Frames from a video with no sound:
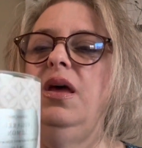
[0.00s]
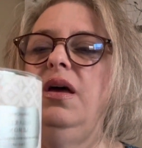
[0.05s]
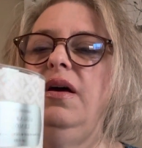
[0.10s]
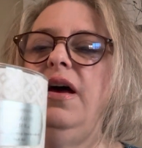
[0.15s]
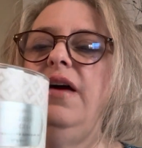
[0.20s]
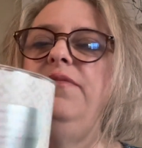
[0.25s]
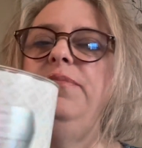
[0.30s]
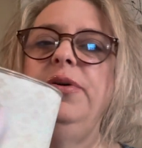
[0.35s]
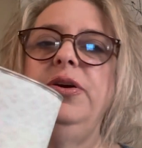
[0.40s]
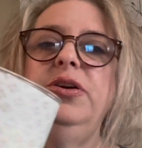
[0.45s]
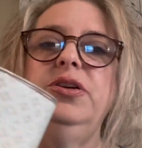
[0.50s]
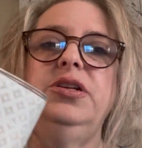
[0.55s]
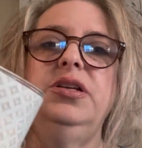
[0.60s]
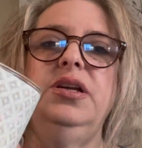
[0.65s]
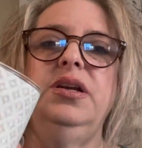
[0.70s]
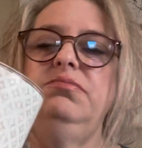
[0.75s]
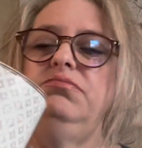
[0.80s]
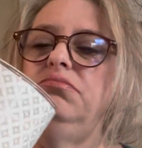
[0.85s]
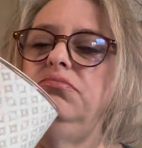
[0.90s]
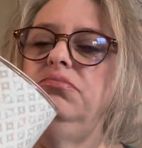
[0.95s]
I've burned
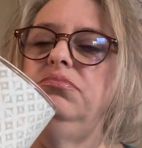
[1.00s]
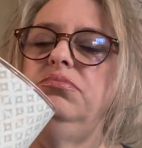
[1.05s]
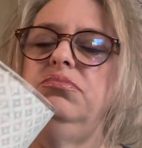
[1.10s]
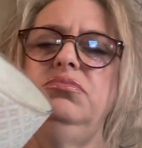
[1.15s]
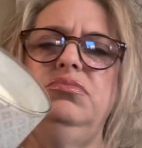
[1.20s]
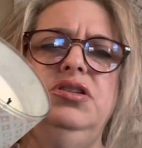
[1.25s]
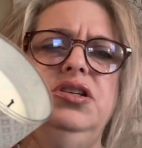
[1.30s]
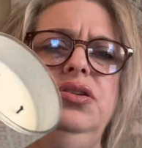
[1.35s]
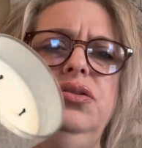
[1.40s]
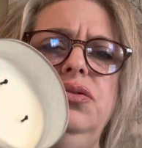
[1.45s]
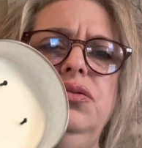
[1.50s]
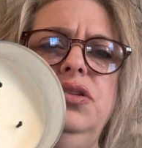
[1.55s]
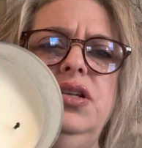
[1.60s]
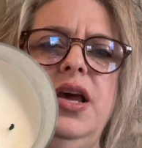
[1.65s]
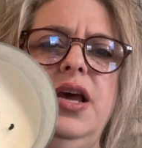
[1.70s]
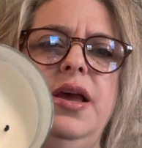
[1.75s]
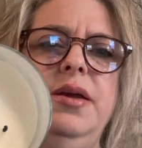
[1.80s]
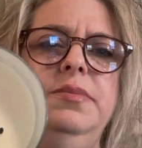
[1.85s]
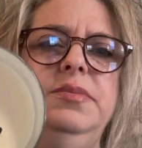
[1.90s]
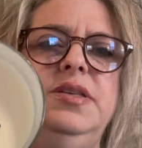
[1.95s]
it 2
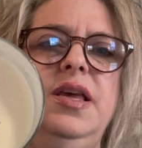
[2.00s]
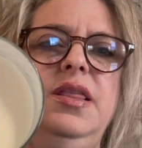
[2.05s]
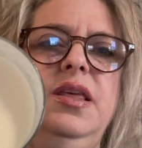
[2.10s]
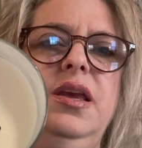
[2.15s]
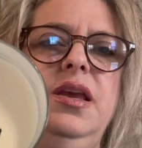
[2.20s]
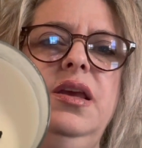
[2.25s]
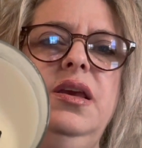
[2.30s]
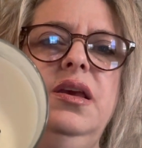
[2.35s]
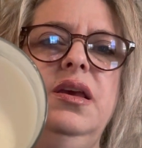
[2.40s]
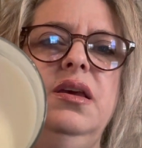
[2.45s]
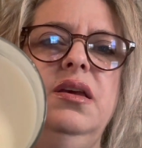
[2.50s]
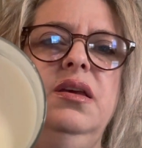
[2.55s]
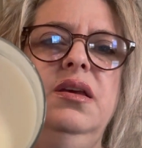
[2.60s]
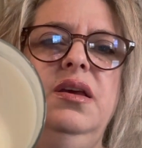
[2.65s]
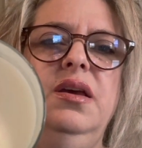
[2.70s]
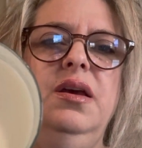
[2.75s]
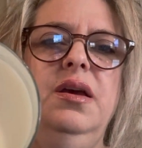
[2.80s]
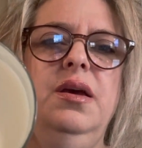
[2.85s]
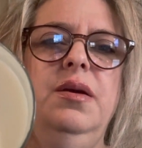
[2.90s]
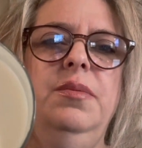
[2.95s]
times, I think.
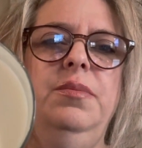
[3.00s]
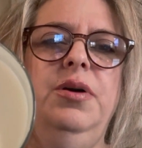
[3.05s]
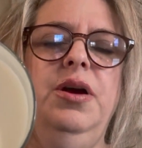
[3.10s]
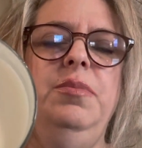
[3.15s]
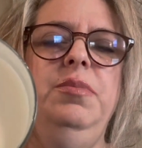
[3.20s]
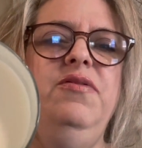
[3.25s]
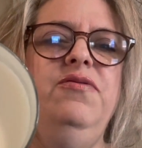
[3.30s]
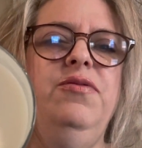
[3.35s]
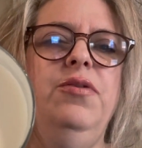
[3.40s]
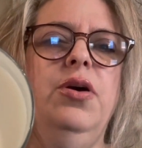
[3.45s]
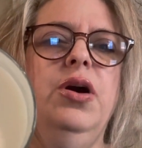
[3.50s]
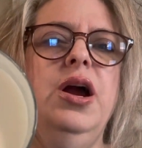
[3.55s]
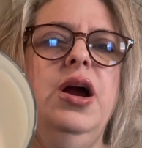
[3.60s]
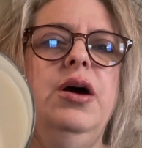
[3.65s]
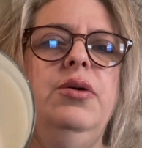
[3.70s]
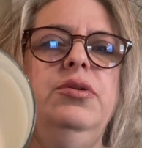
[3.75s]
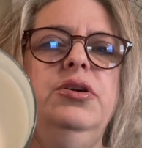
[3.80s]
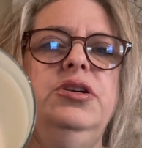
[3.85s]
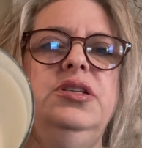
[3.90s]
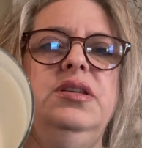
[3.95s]
Probably 4
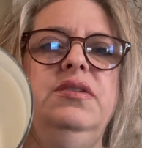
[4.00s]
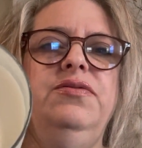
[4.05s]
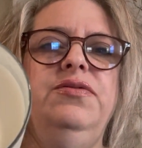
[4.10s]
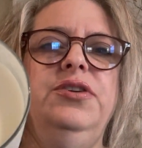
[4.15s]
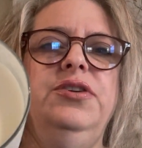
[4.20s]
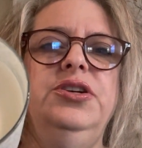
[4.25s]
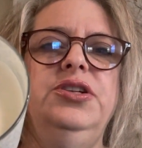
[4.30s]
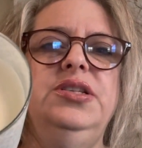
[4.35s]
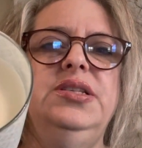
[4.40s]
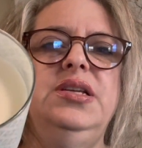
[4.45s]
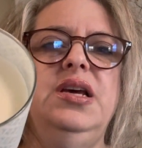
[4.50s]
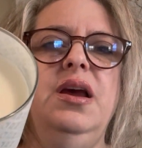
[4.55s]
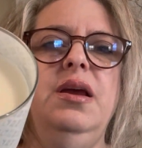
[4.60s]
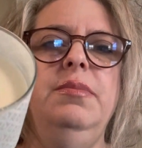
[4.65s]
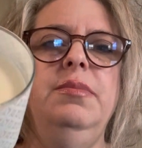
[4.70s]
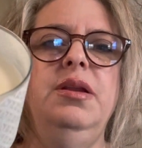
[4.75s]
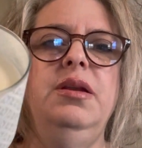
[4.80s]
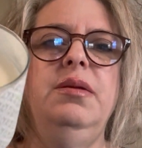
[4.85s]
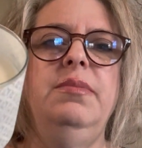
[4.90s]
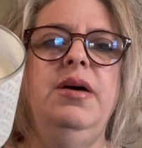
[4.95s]
hours the first
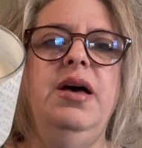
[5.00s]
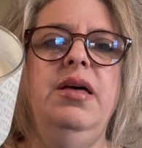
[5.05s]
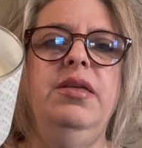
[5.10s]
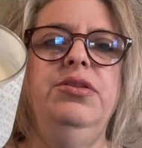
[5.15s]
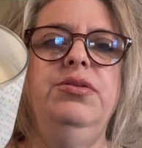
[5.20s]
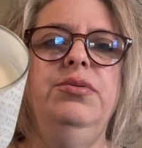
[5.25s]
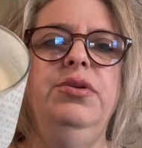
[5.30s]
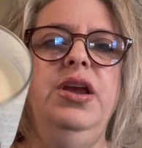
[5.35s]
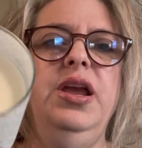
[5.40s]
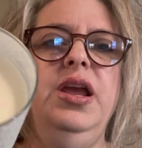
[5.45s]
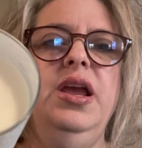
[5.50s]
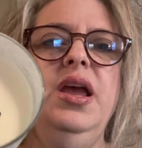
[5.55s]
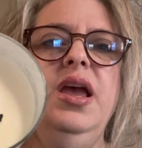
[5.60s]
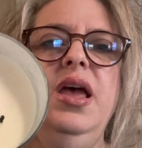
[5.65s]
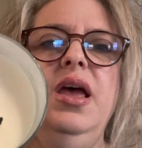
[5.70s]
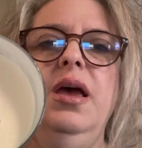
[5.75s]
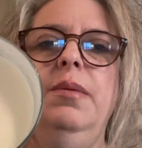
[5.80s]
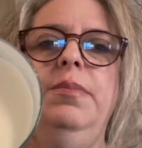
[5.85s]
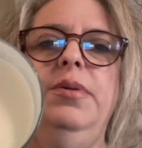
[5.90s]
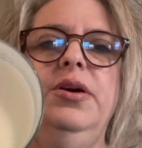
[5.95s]
time and about 3.
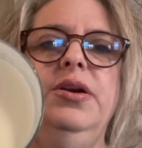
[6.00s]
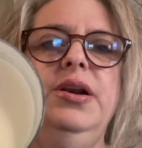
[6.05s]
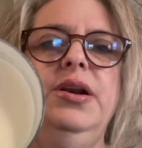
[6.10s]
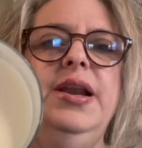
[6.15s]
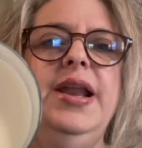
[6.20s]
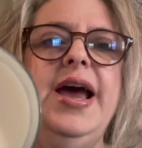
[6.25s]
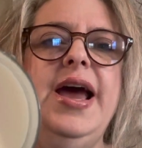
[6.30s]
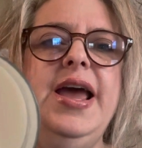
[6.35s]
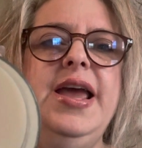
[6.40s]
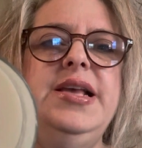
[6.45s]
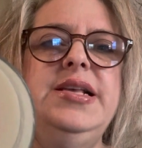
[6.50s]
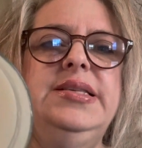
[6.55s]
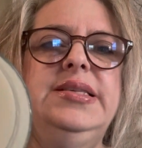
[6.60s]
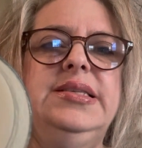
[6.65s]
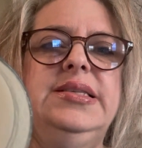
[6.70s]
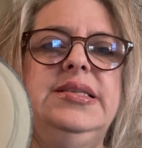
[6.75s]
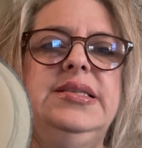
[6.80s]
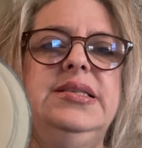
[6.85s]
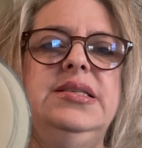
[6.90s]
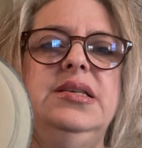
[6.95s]
Burned
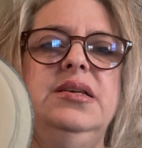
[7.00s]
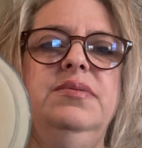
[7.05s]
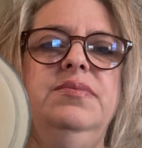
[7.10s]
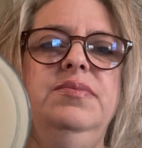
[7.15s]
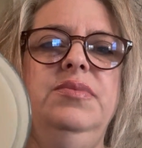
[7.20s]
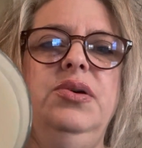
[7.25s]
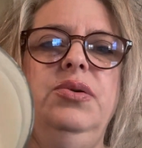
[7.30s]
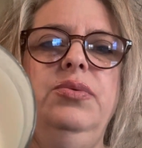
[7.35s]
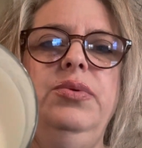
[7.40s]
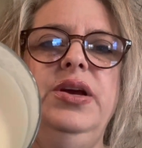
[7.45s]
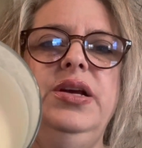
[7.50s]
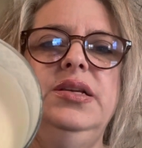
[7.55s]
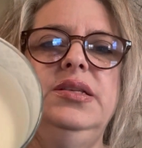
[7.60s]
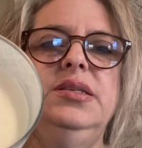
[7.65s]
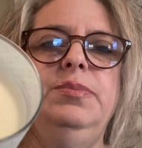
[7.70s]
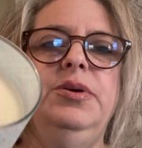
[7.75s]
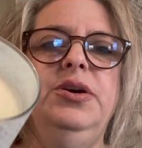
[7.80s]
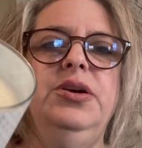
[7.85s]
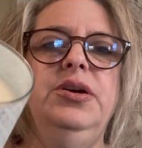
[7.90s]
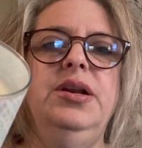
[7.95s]
nice. The
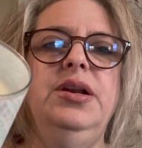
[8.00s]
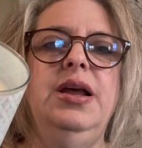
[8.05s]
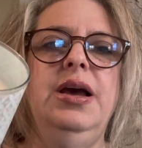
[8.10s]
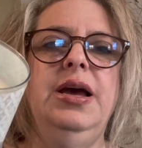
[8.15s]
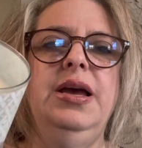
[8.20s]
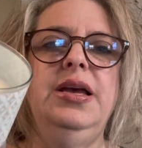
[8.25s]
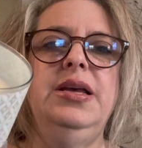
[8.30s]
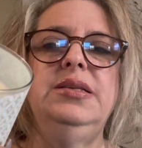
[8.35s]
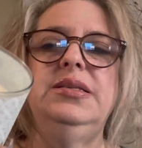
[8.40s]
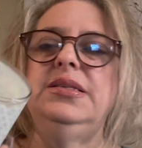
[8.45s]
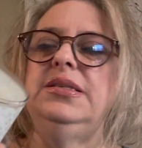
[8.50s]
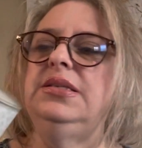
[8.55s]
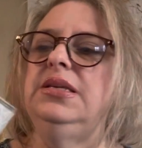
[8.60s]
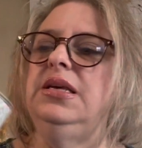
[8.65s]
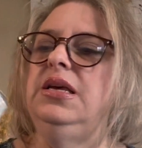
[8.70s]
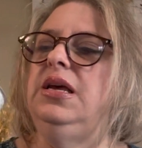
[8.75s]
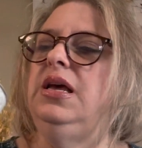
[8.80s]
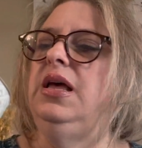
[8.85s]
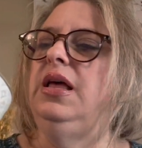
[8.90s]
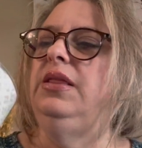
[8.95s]
wicks burned nice.
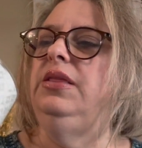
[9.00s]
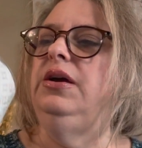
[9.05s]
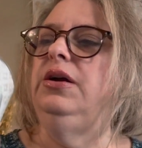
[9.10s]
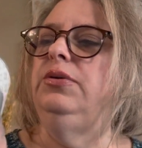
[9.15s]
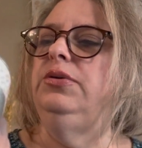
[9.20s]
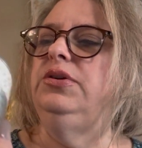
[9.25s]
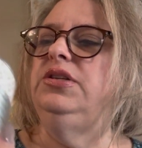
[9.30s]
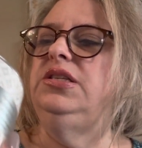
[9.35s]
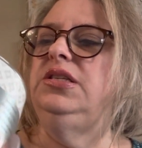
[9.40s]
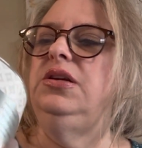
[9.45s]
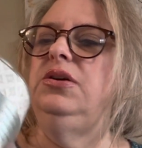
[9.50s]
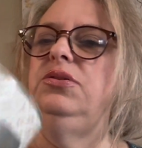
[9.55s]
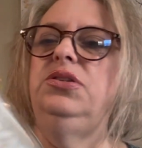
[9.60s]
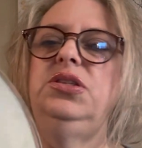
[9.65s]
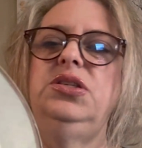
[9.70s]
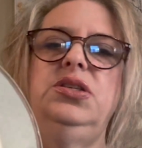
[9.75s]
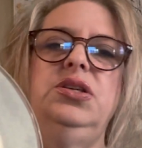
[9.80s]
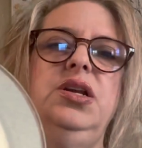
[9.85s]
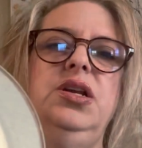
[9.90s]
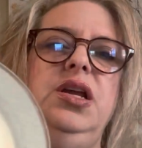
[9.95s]
There was no
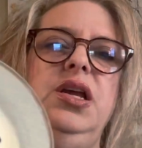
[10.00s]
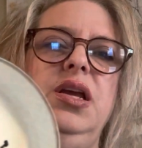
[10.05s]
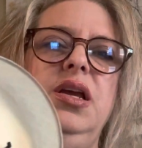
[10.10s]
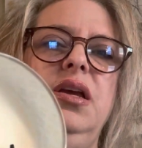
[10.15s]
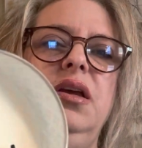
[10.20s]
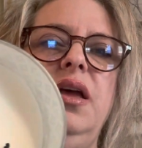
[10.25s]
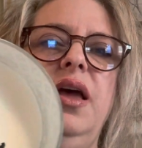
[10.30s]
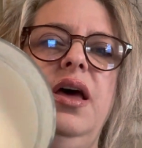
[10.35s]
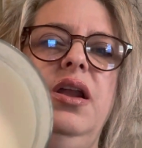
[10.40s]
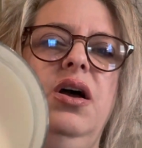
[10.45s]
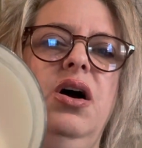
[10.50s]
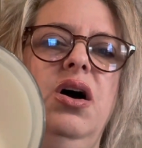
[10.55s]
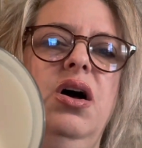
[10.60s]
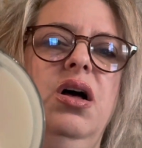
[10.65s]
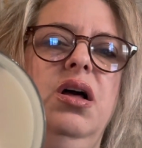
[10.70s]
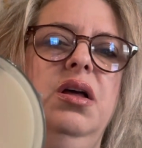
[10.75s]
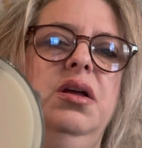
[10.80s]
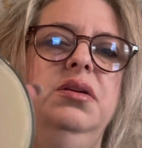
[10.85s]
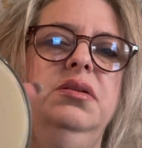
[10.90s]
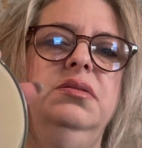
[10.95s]
sooting at
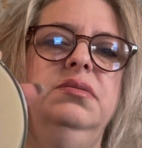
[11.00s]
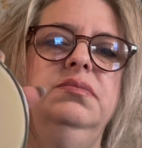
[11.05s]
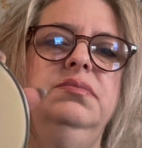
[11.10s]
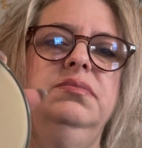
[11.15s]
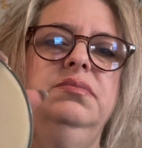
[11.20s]
all